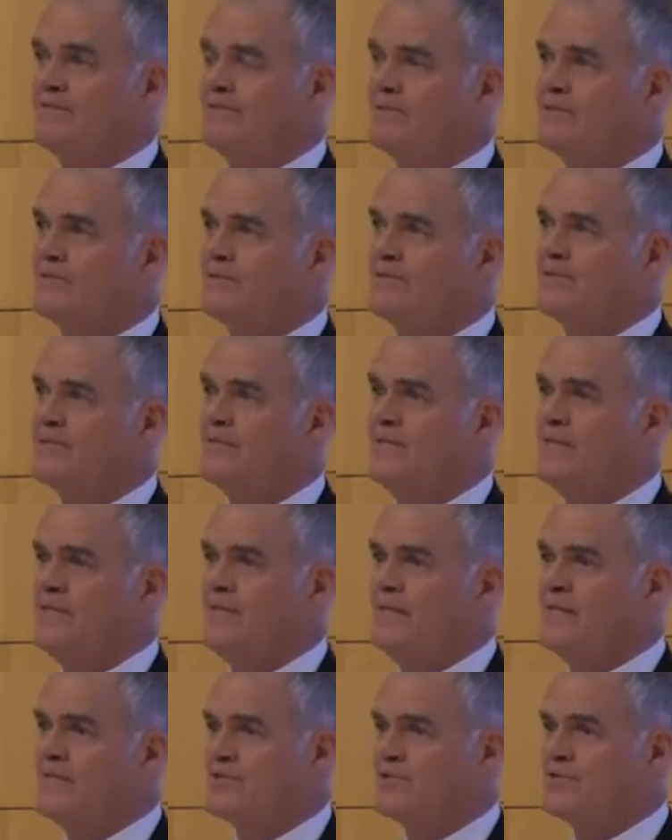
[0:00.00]
first
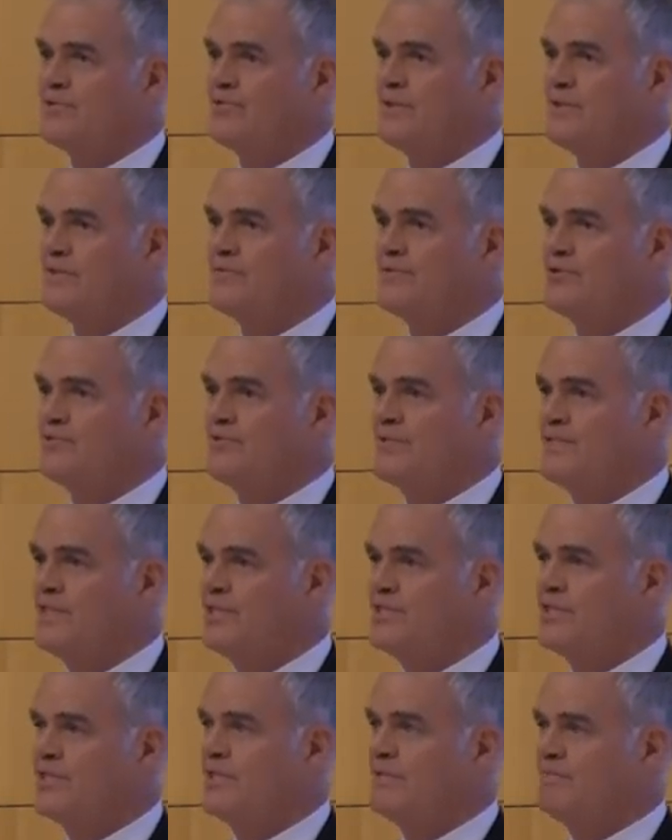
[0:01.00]
industry of
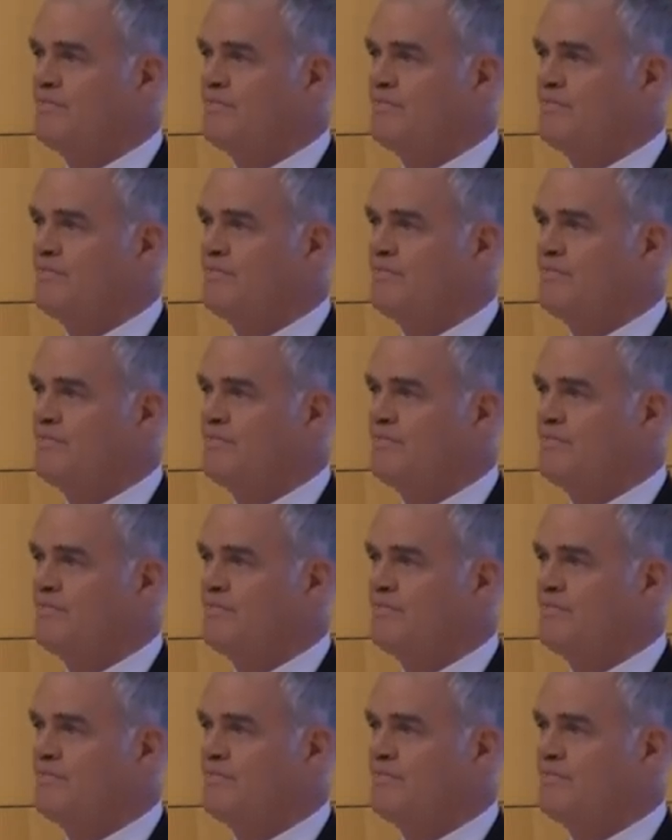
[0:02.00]
strategic